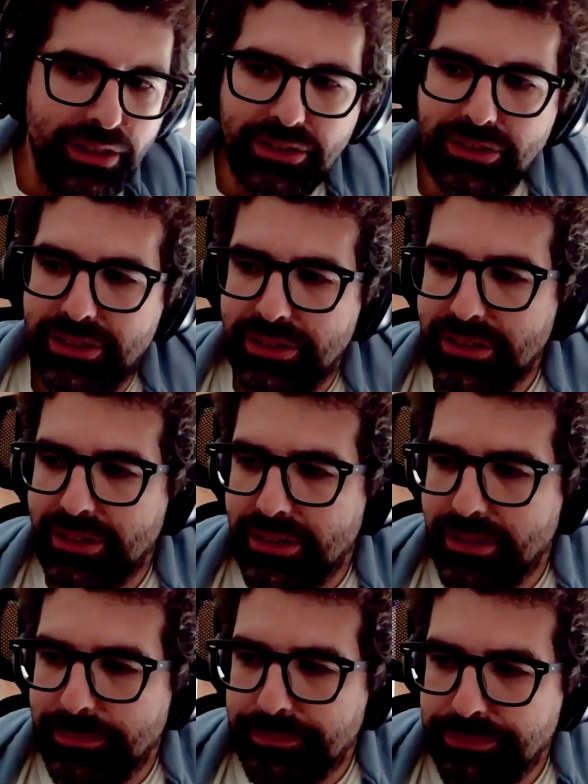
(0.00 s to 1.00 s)
you can
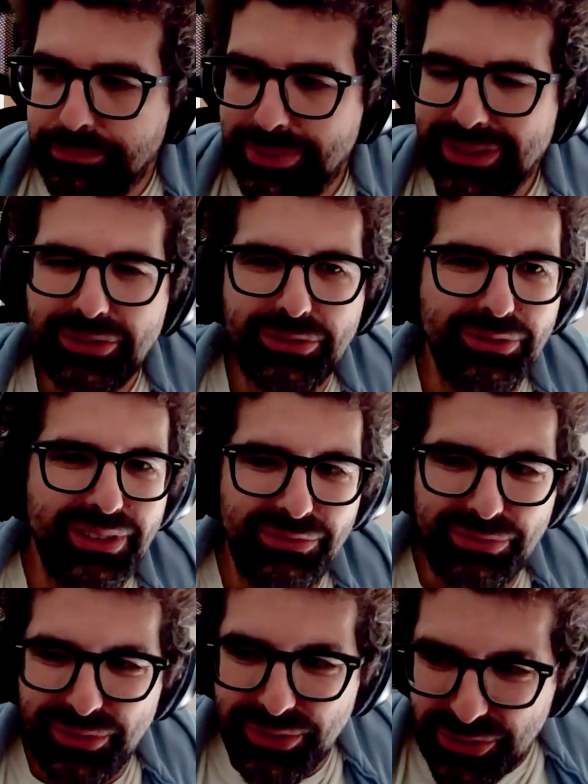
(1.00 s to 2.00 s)
because you're looking
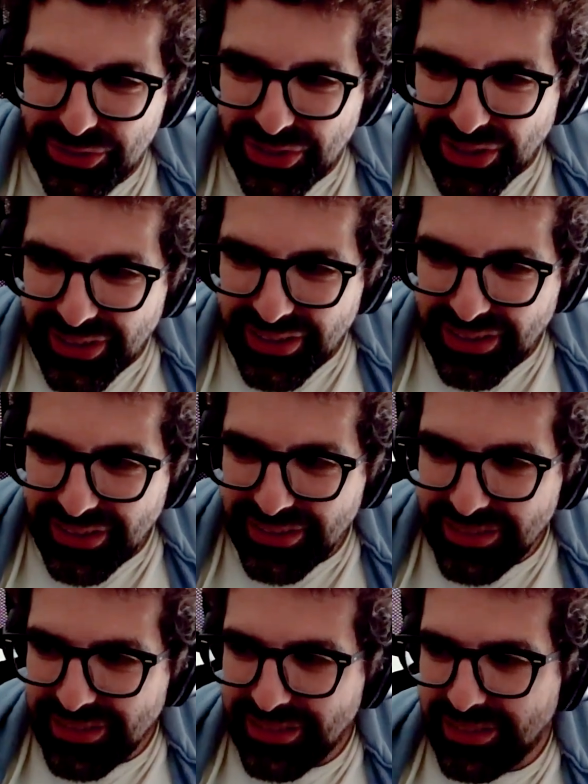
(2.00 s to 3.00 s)
for huge success,
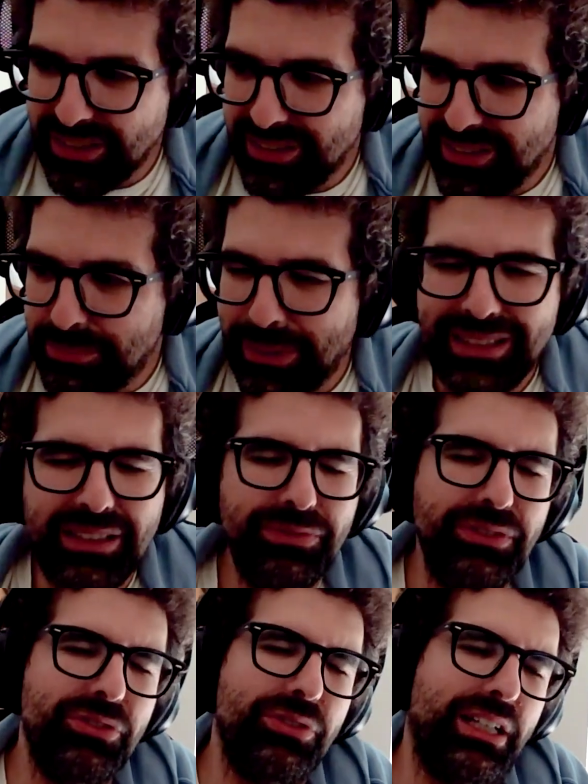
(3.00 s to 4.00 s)
there it's by
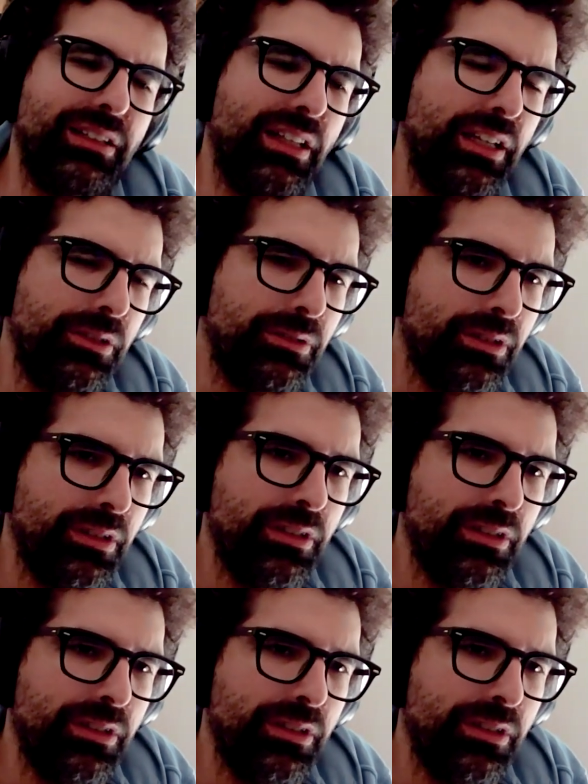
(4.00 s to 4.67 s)
definition outlier.